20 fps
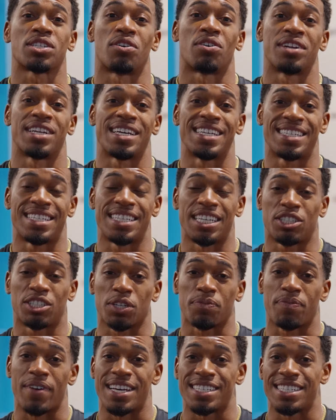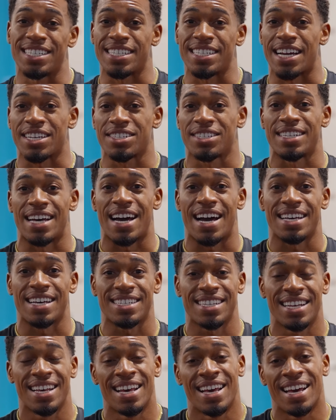on the eccentric phase of this
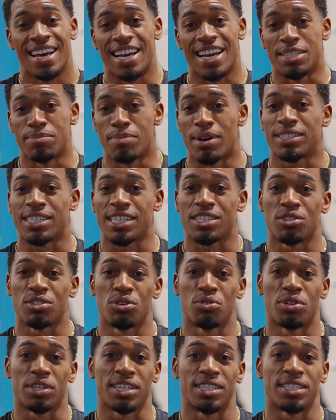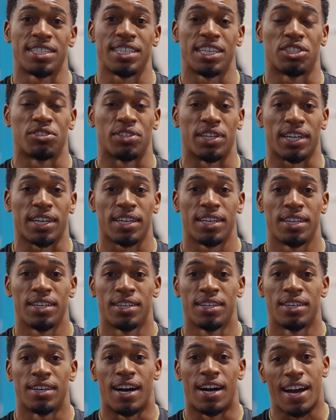exercise as much as you do the concentric,
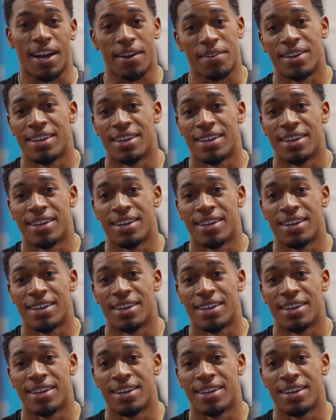all right?